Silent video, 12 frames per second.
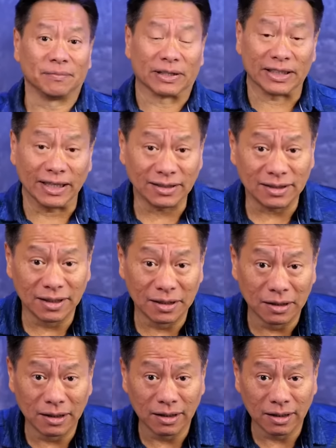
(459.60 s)
Make sense?
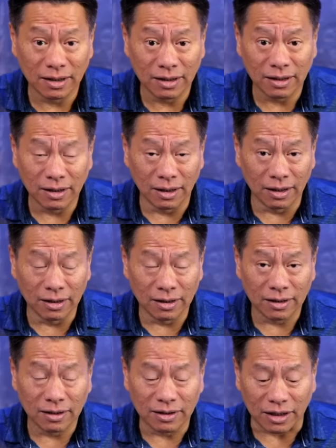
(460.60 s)

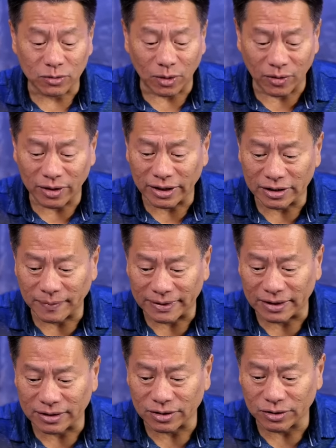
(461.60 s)
That's why one of the things
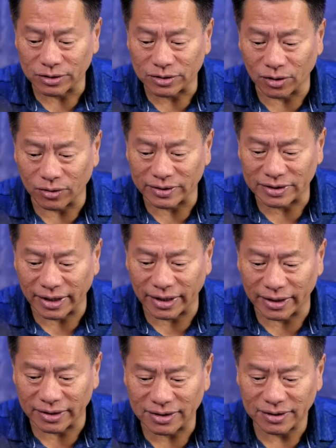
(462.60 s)
my teacher used to always
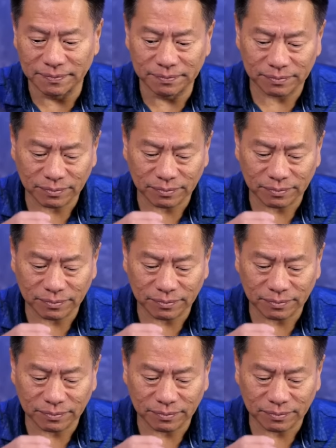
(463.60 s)
say is,